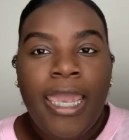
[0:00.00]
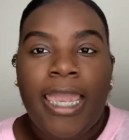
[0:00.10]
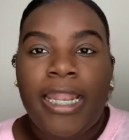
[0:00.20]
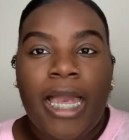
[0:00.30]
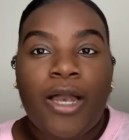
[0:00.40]

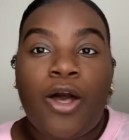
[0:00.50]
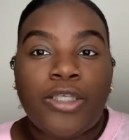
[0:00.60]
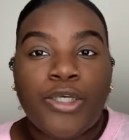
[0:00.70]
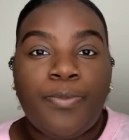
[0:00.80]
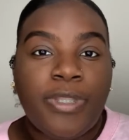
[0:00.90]
and I can
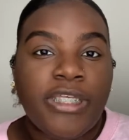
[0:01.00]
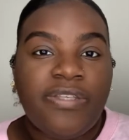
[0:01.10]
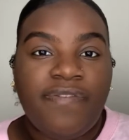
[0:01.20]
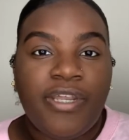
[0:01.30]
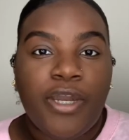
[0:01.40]
also put this
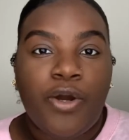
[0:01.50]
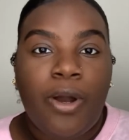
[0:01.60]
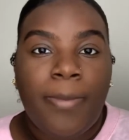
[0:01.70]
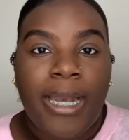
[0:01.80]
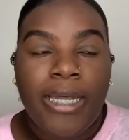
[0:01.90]
video
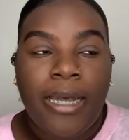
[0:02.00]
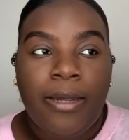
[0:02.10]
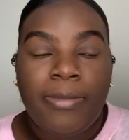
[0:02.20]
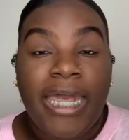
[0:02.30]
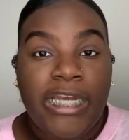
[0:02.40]
on
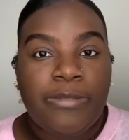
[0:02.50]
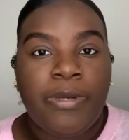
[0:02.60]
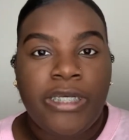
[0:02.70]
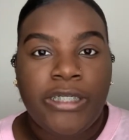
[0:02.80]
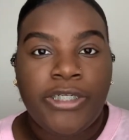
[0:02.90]
my lash
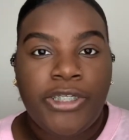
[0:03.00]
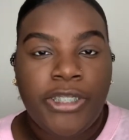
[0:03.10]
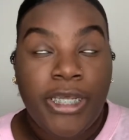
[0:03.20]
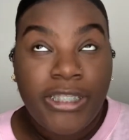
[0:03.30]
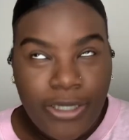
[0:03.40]
page
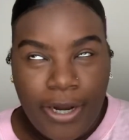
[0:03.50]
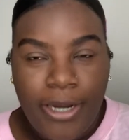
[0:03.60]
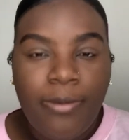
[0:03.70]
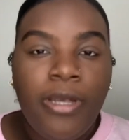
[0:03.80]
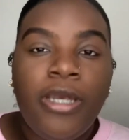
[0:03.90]

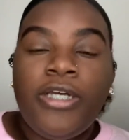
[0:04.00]
Instagram.